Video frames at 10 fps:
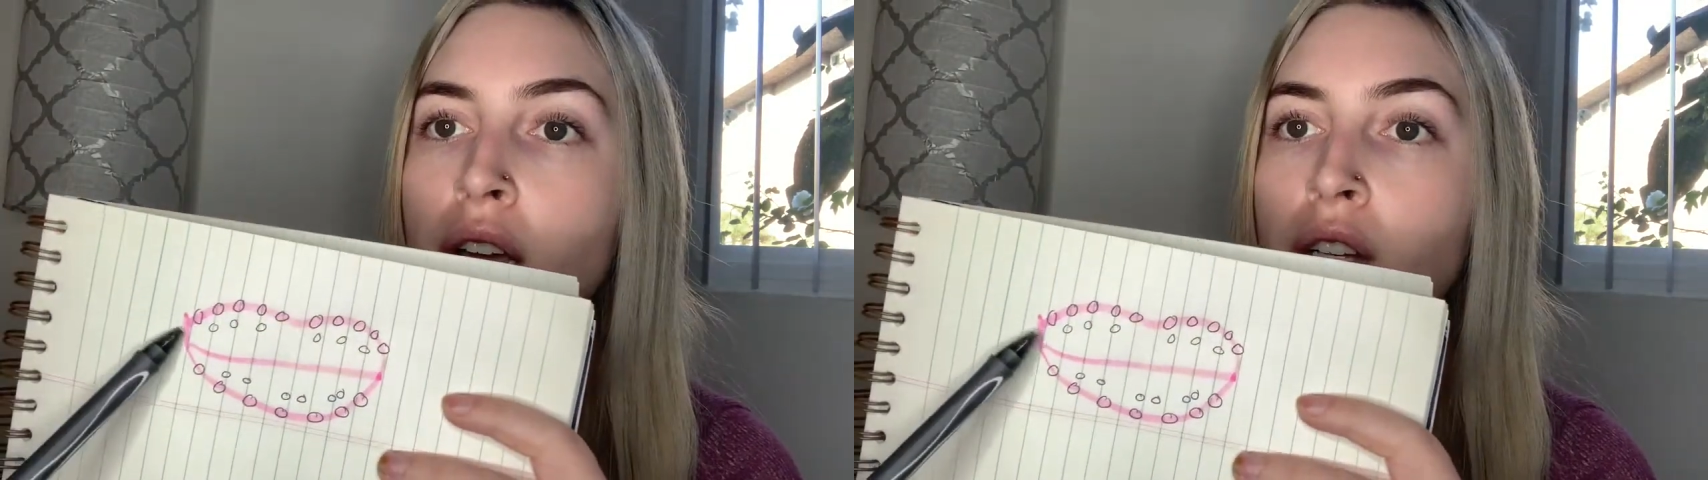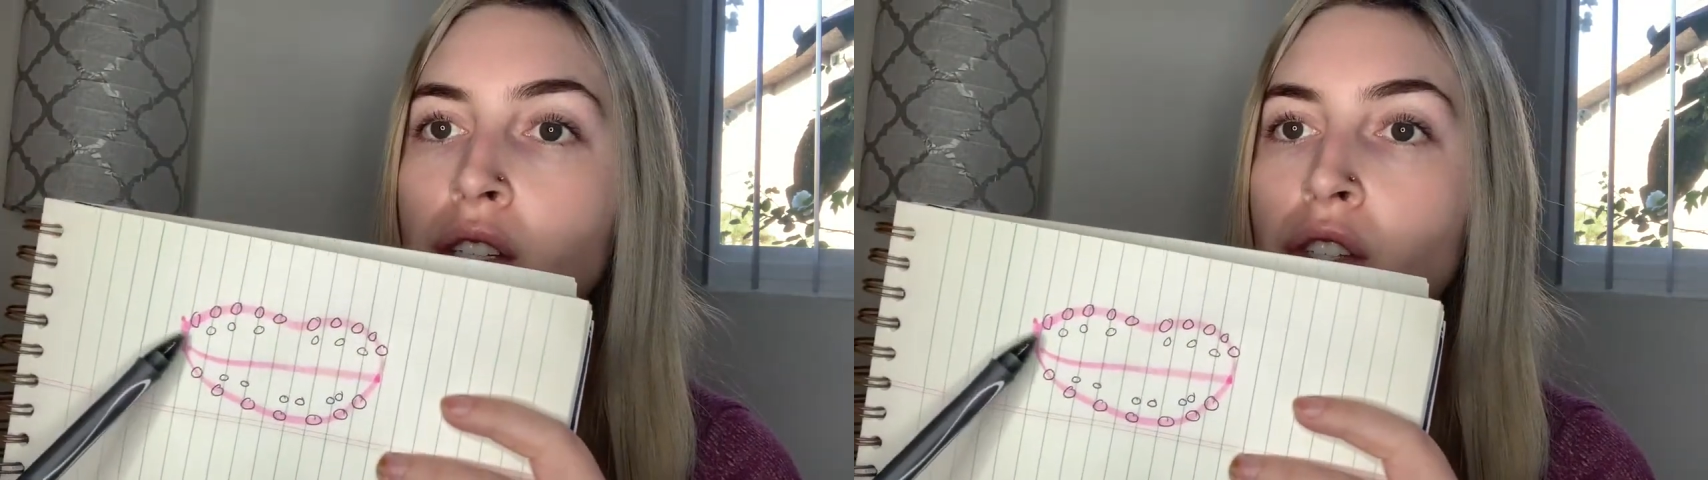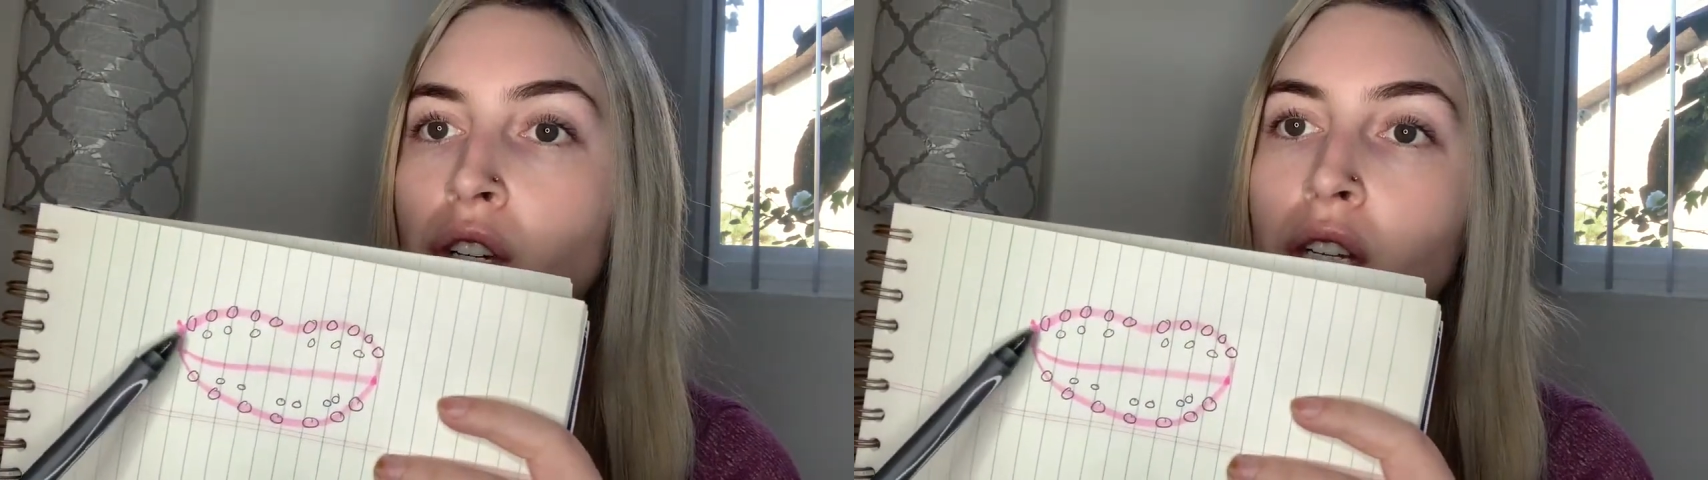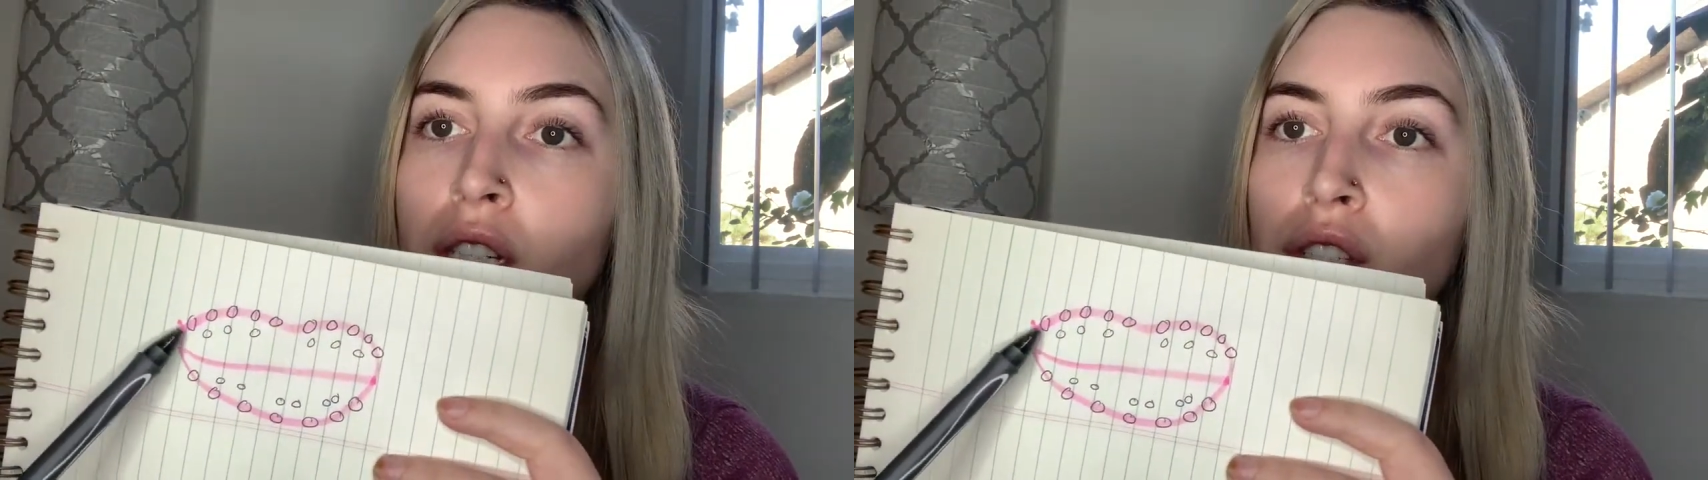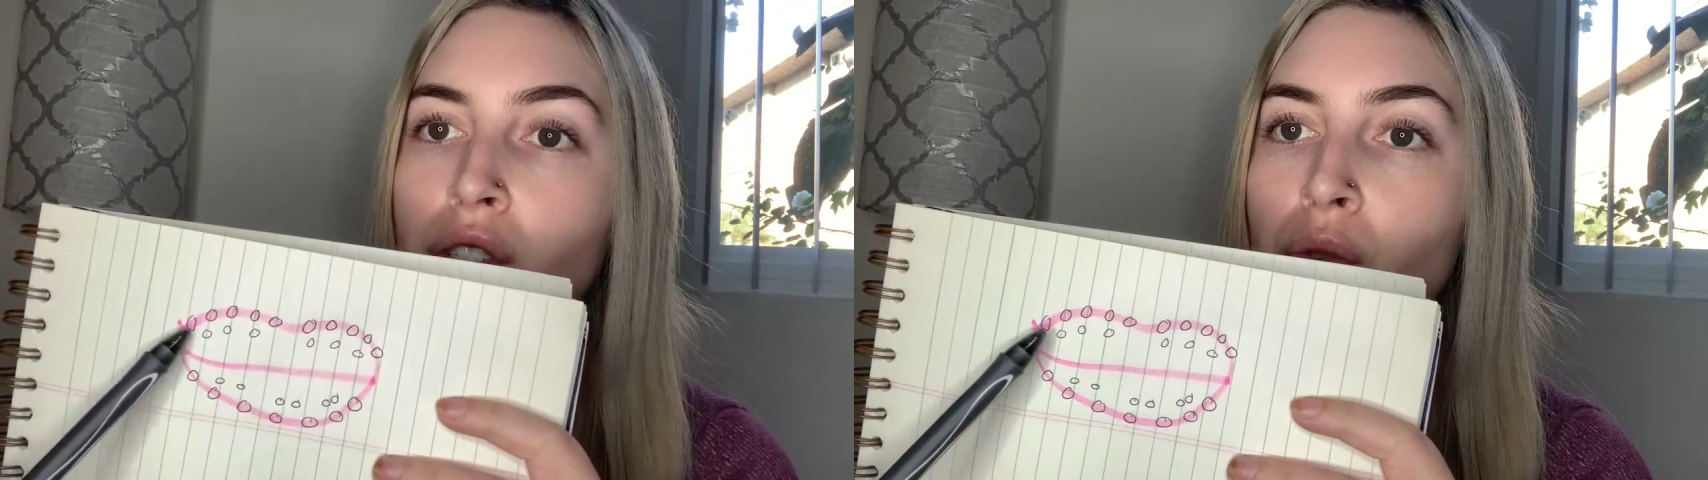So you're gonna
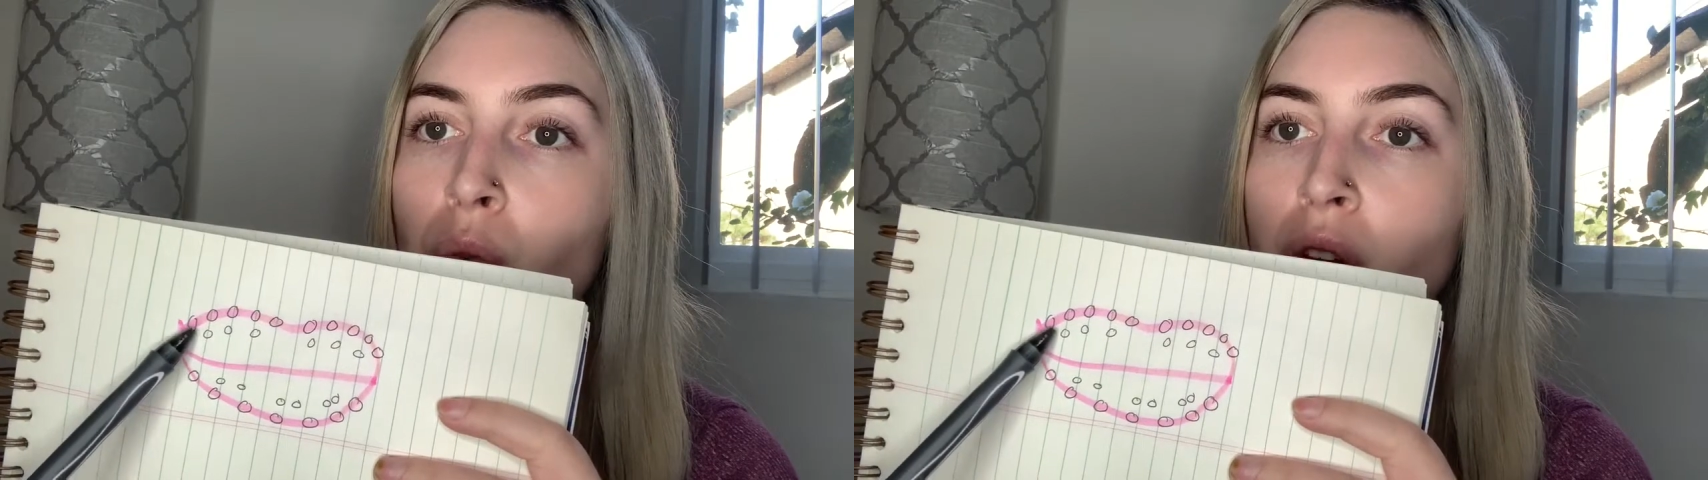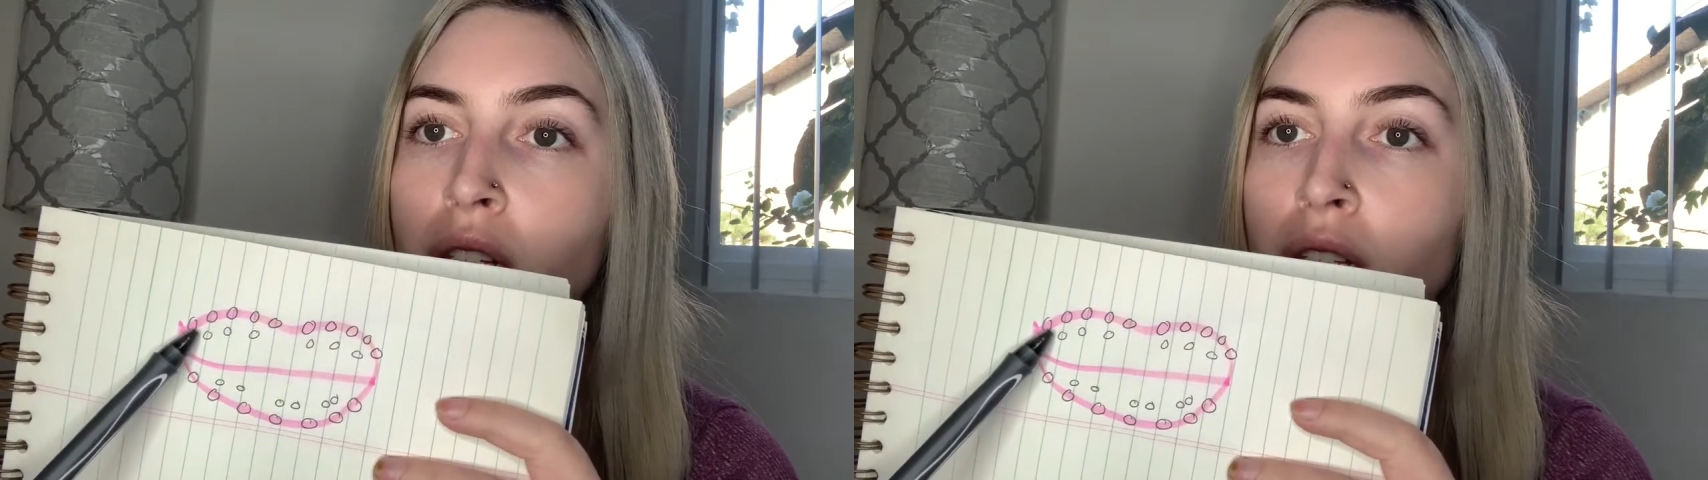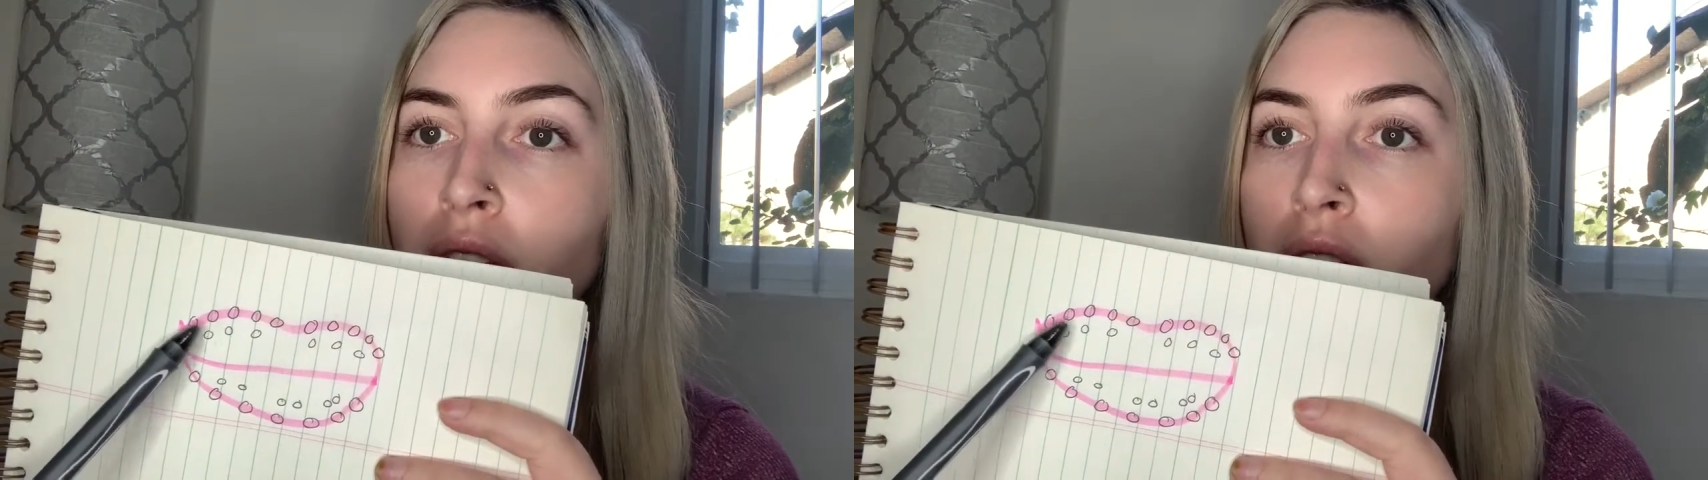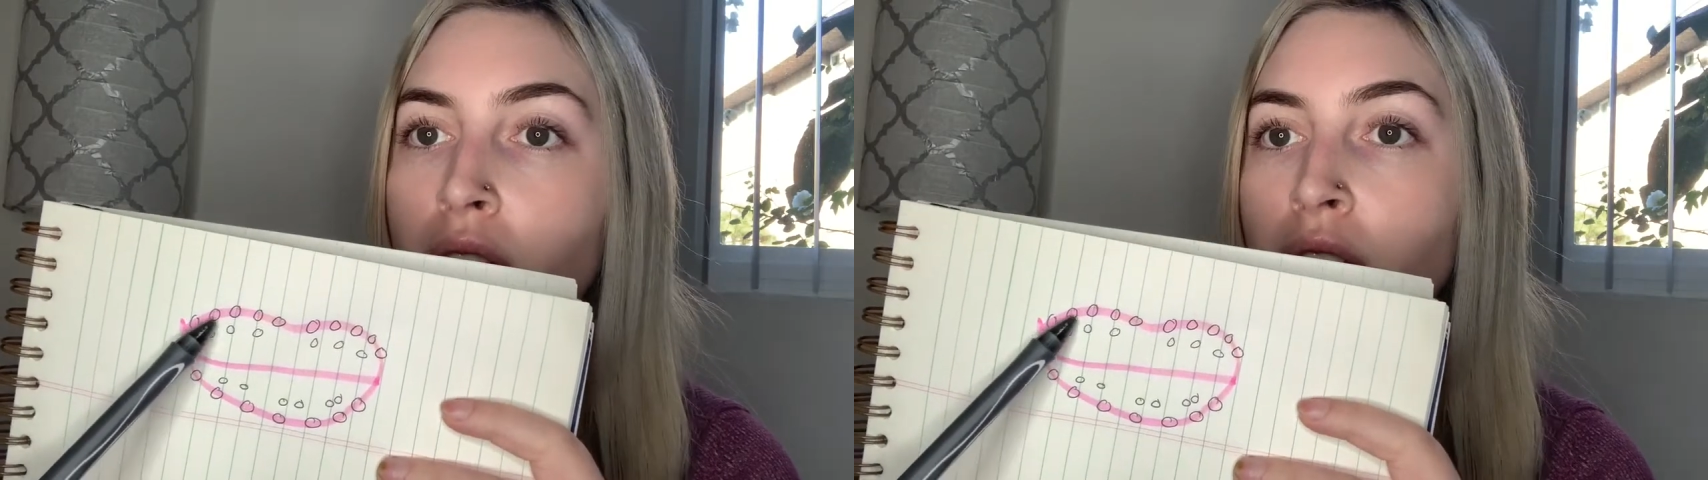do one here,